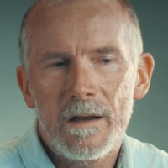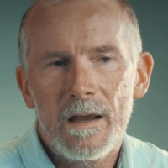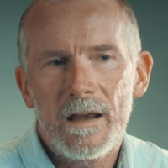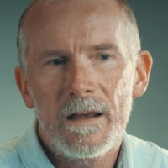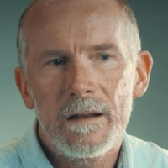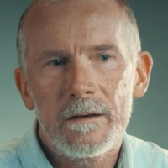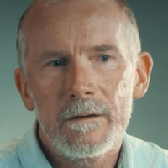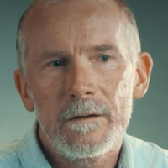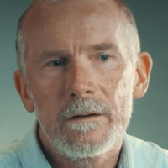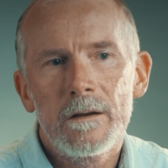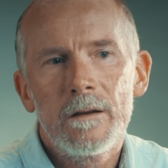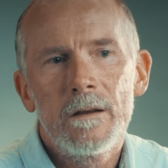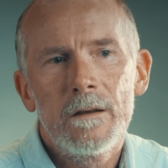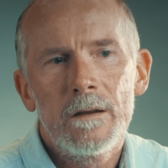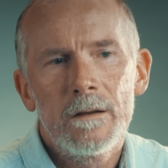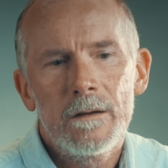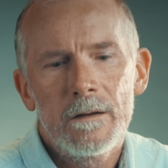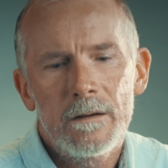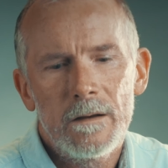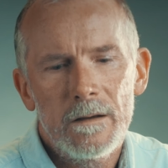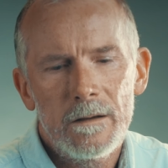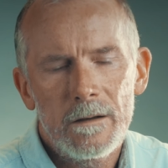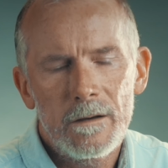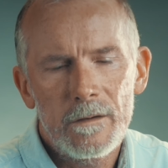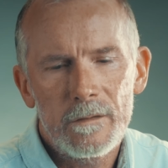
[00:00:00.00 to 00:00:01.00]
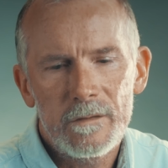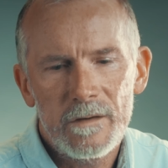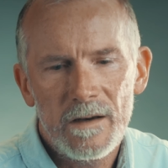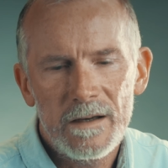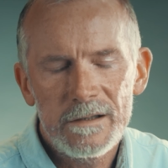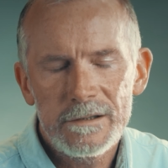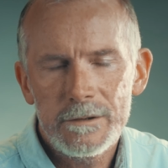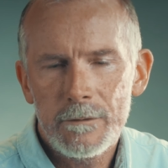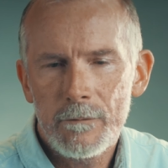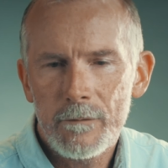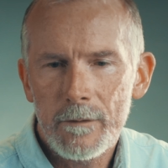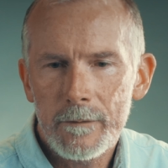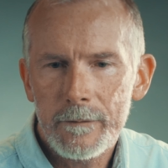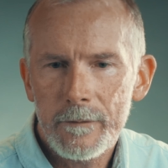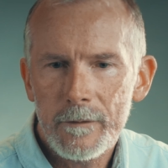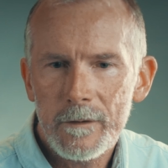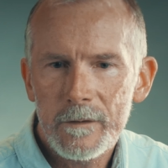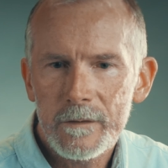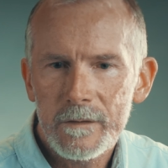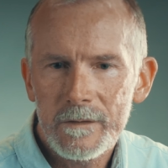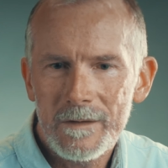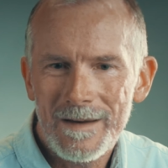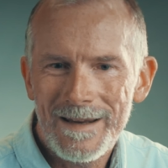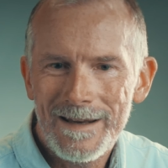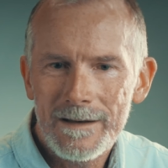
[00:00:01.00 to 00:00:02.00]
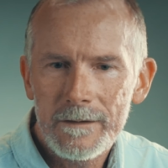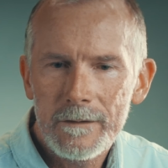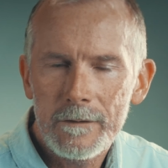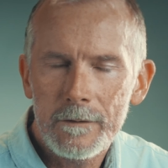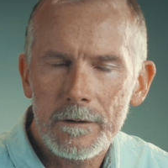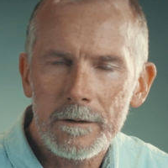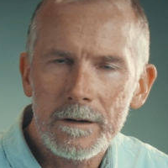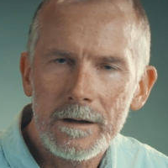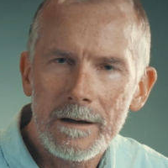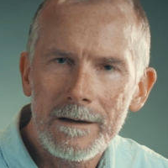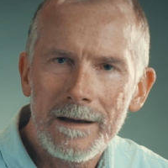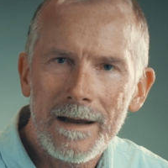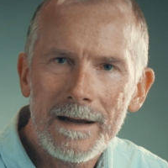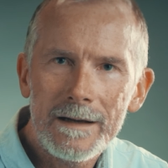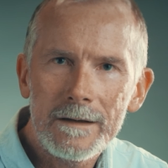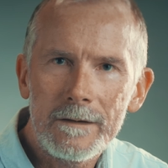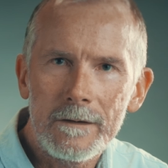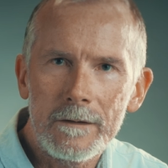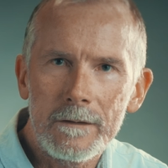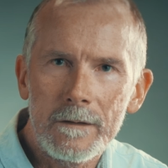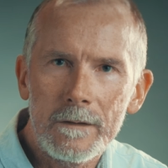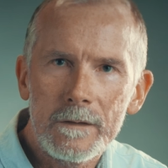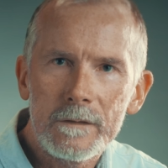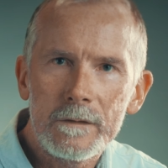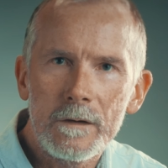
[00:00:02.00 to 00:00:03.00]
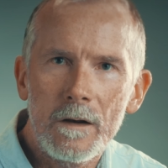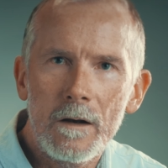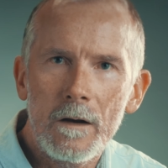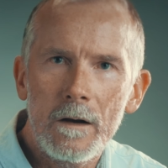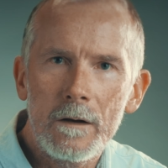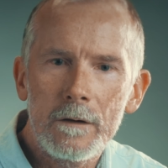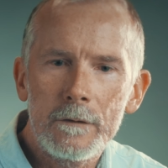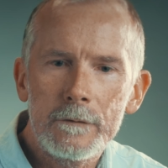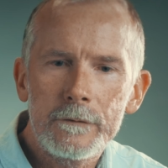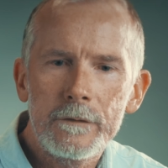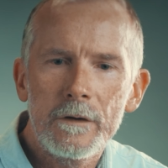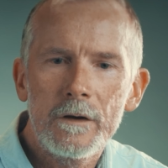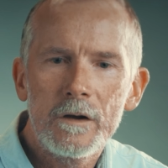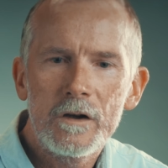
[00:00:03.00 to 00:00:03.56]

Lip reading: And it essentially refers to the interconnectedness of